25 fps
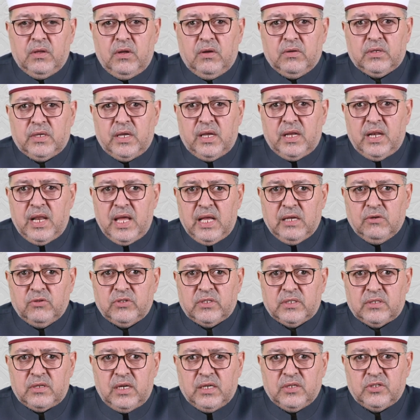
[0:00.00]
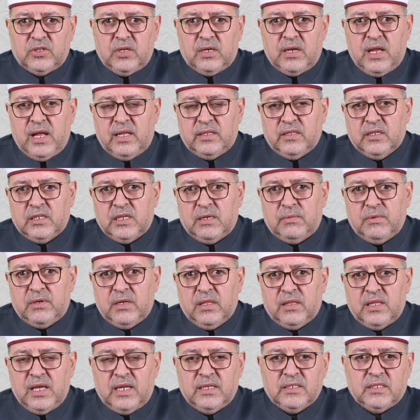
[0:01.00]
Okay, language structure and
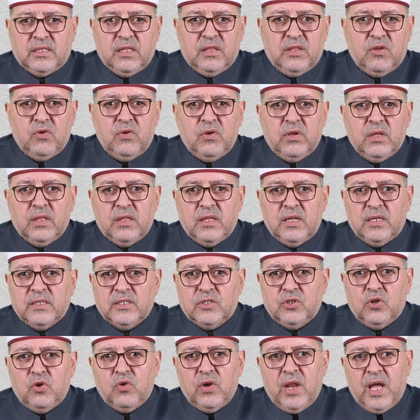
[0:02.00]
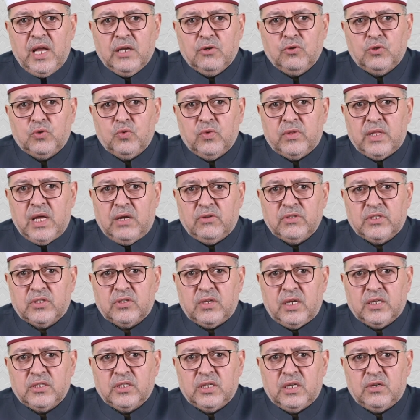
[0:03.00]
grammar. There's no language without
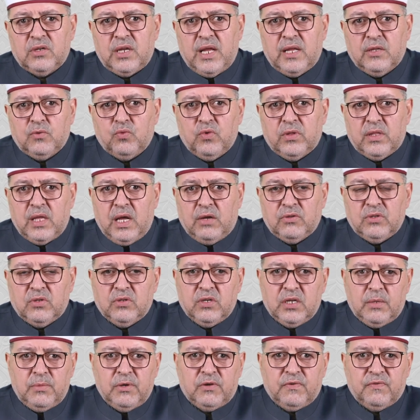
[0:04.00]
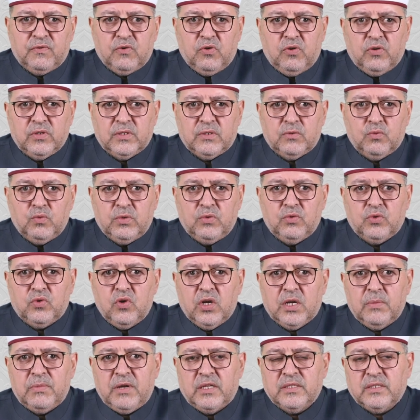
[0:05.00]
structure and without grammar, of course. When we
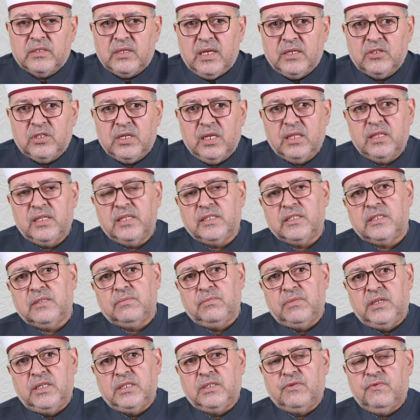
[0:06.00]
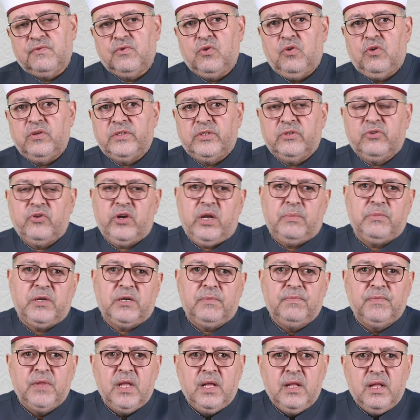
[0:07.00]
talk about structure, this means, of course, grammar,
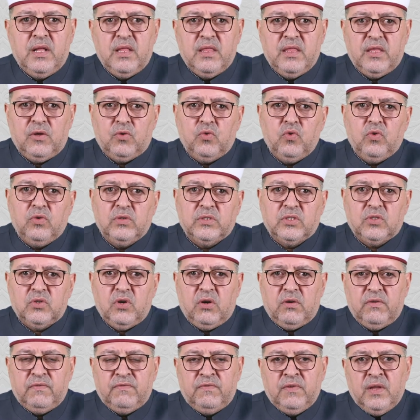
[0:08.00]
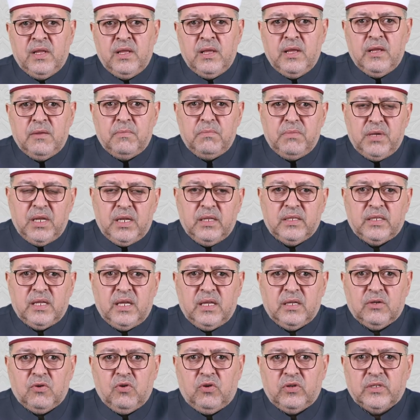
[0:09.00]
the rules of
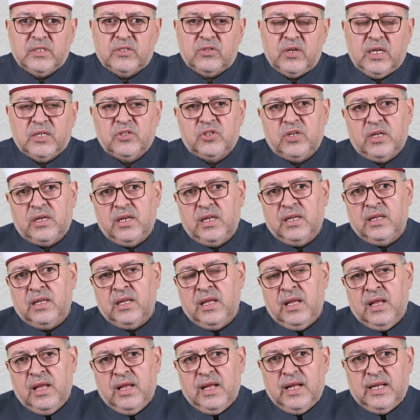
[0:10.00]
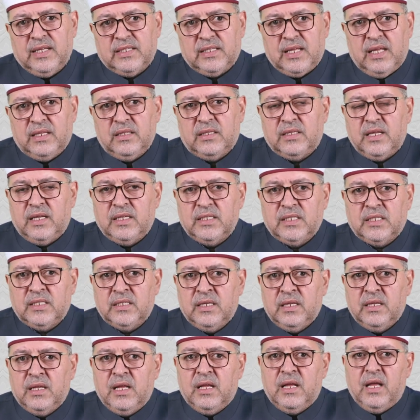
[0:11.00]
building or structuring a
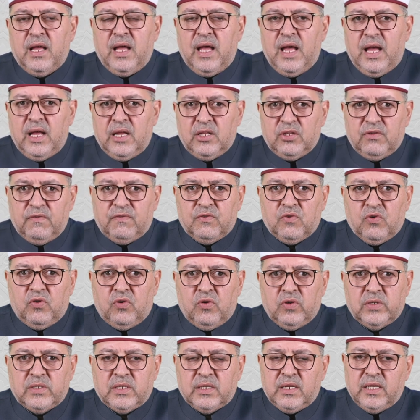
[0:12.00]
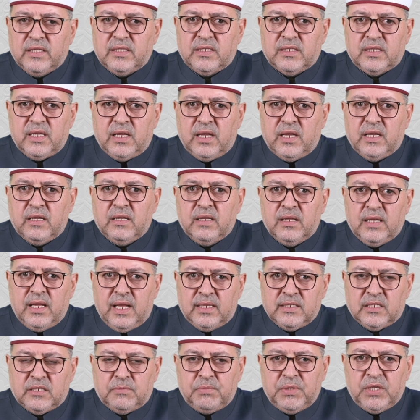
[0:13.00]
sentence, and, of course, let's say,
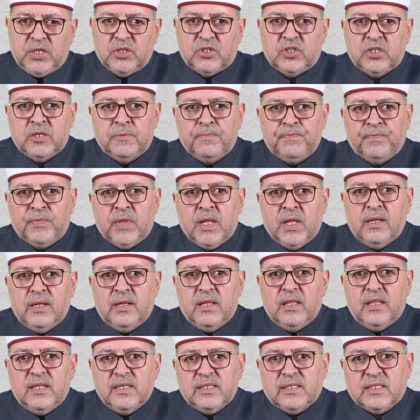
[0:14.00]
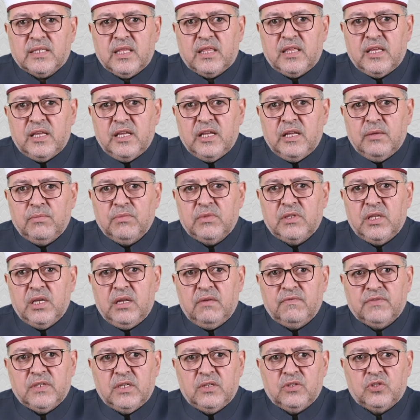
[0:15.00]
a speech. This theme
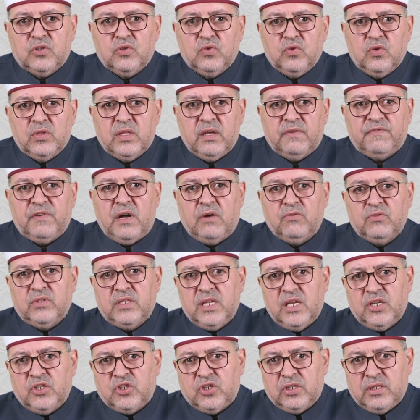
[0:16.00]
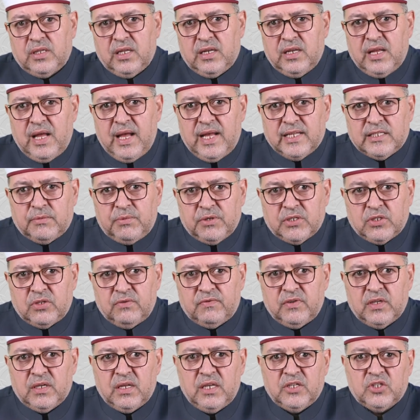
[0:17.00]
delves into the foundational aspects
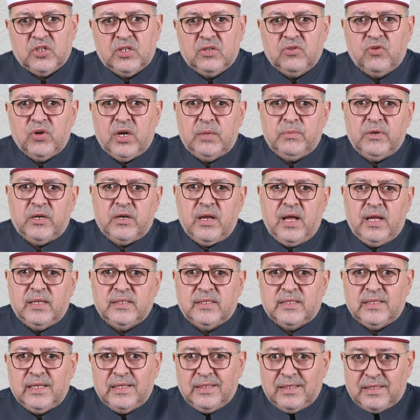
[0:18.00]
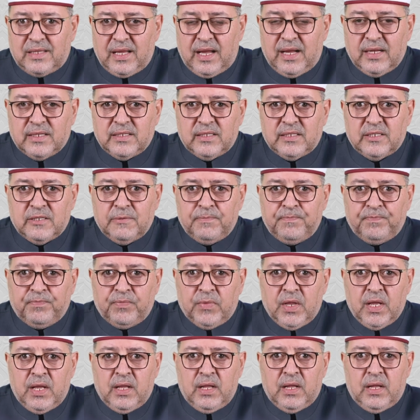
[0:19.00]
of English grammar and syntax.
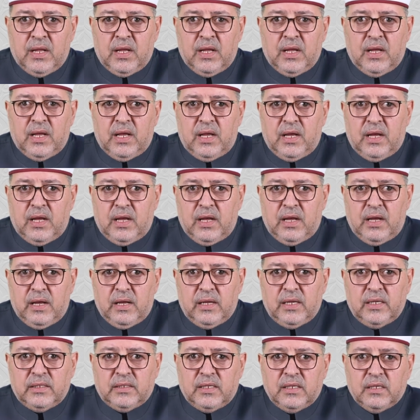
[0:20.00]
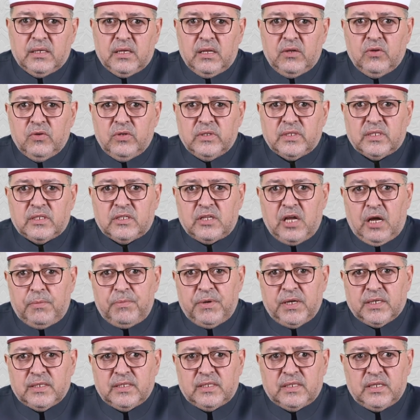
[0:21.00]
It includes
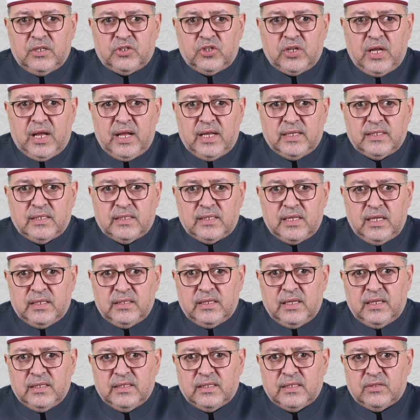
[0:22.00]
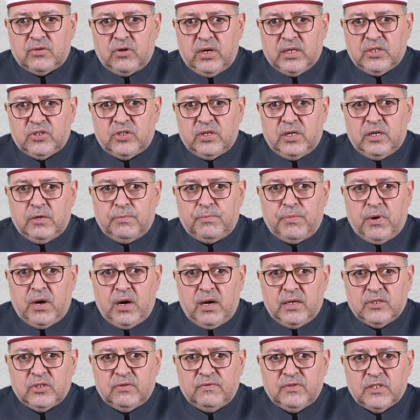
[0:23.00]
topics such as sentence structure,
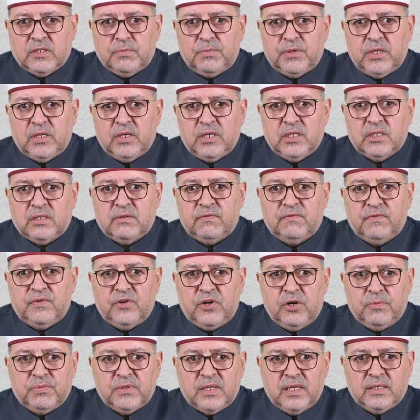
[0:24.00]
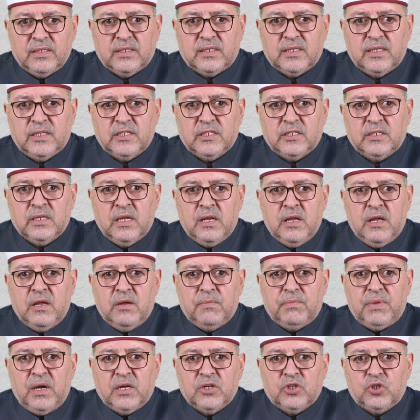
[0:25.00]
parts of speech, verb tenses,
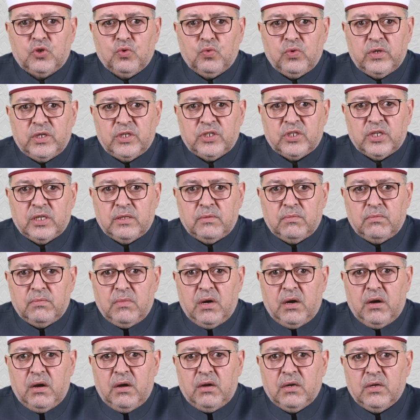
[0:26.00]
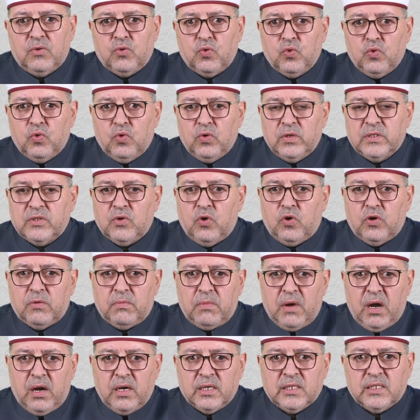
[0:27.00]
punctuation rules or
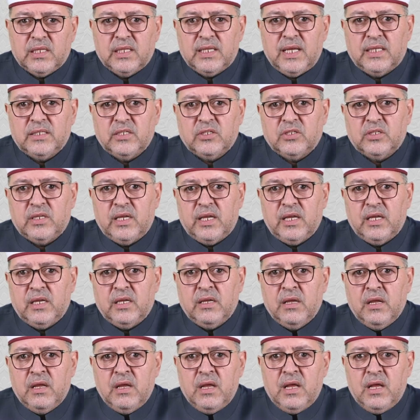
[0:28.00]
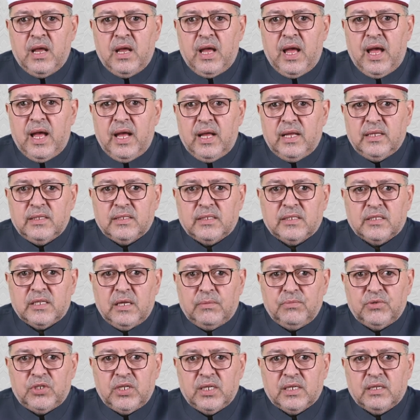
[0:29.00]
marks, let's say, and
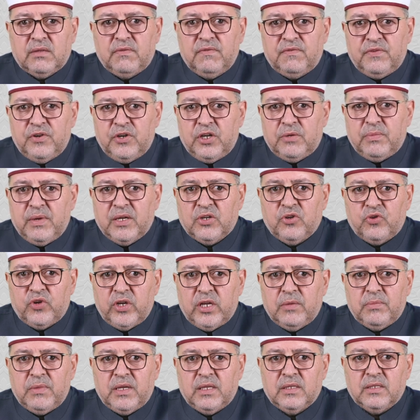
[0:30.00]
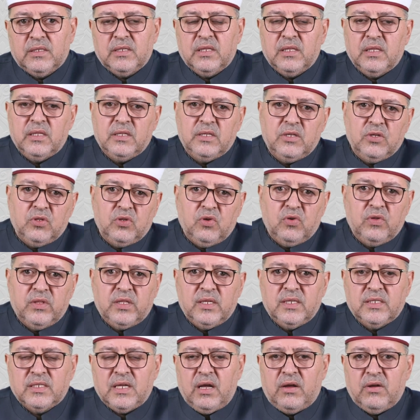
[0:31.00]
subject-verb agreement.
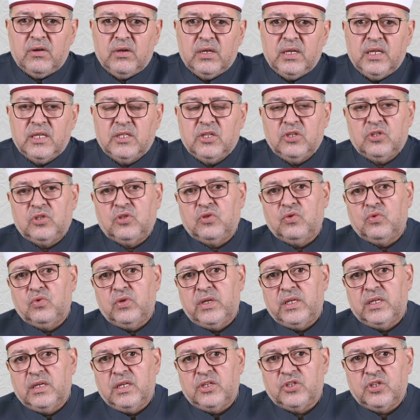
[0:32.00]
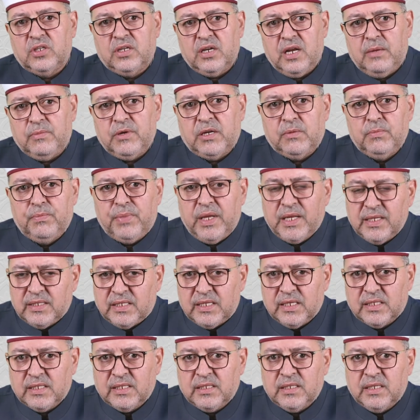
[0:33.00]
These are related to English grammar,
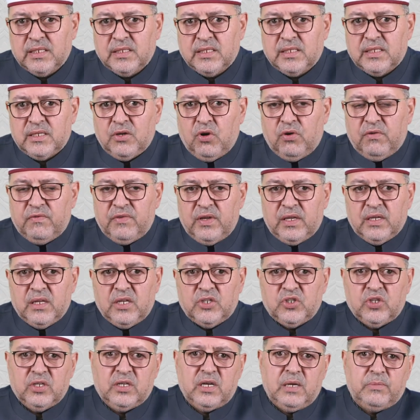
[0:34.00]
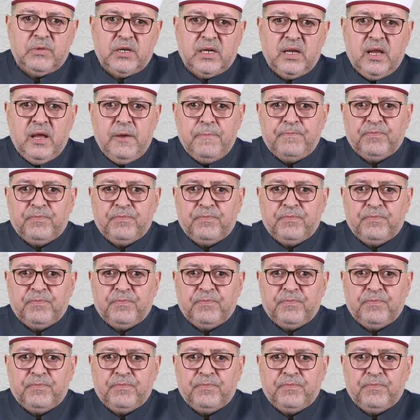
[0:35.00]
basics of English grammar.